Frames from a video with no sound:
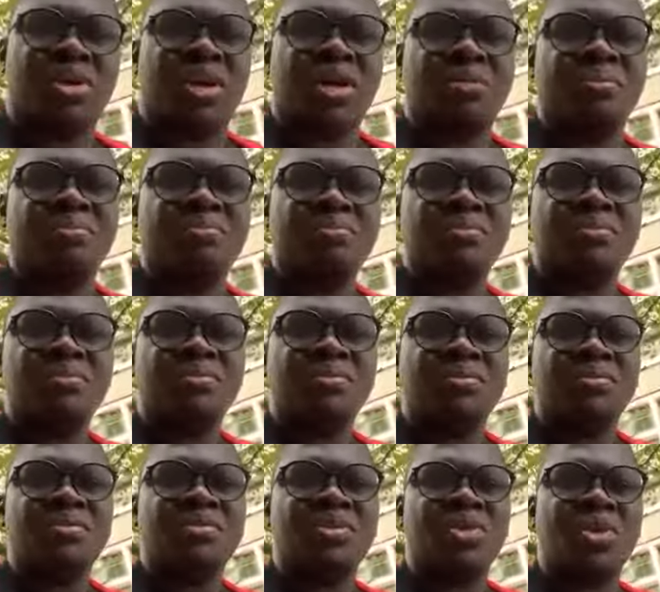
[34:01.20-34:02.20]
with
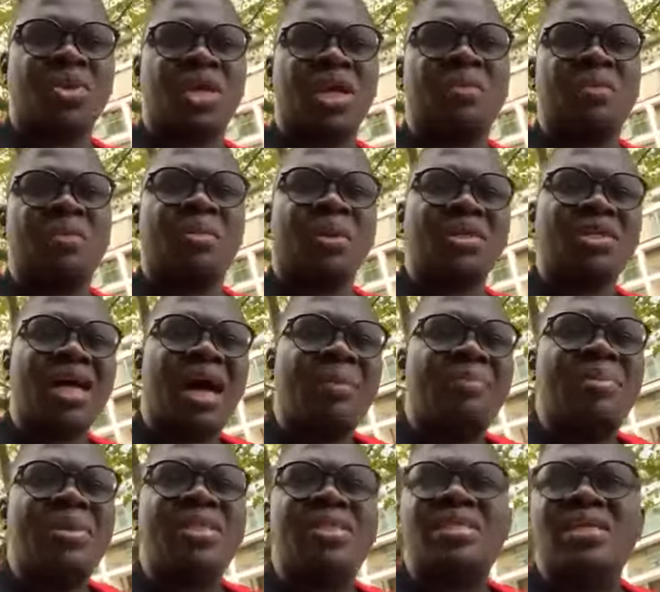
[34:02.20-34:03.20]
the good images
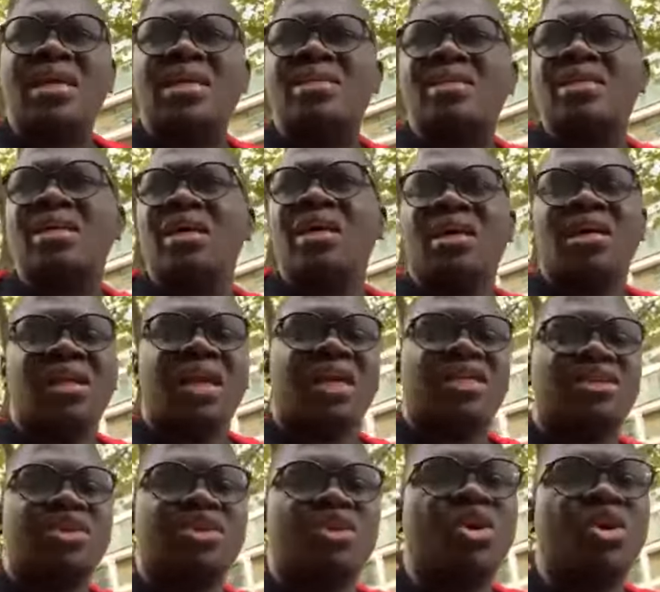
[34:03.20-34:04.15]
of the Queen when she